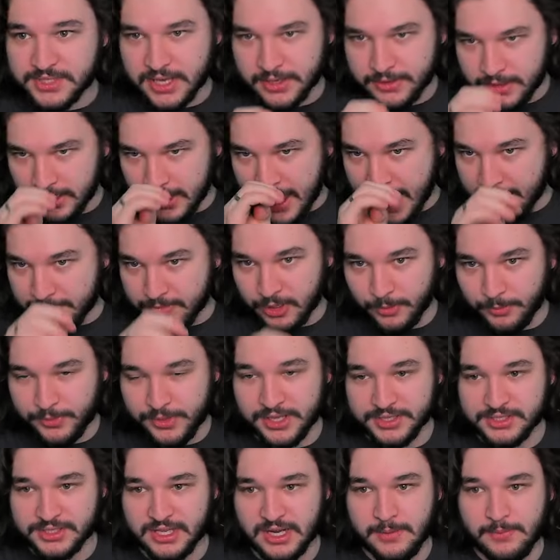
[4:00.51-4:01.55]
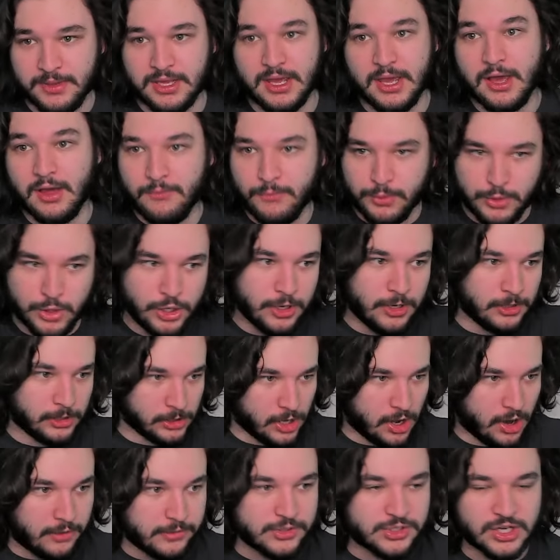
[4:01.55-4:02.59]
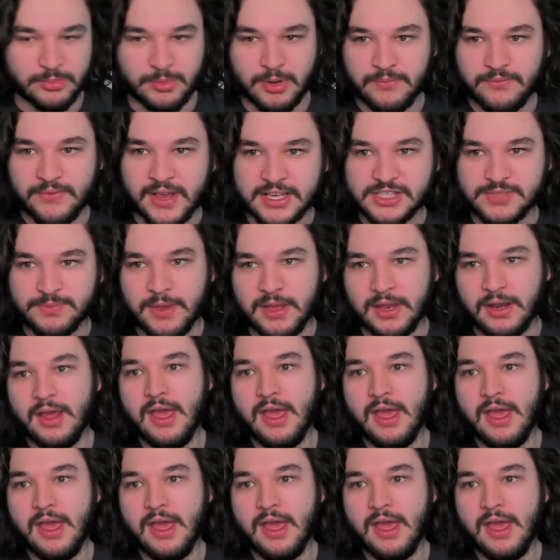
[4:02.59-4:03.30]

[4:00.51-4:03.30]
I think Admiral Piett's going to be a good long-term investment,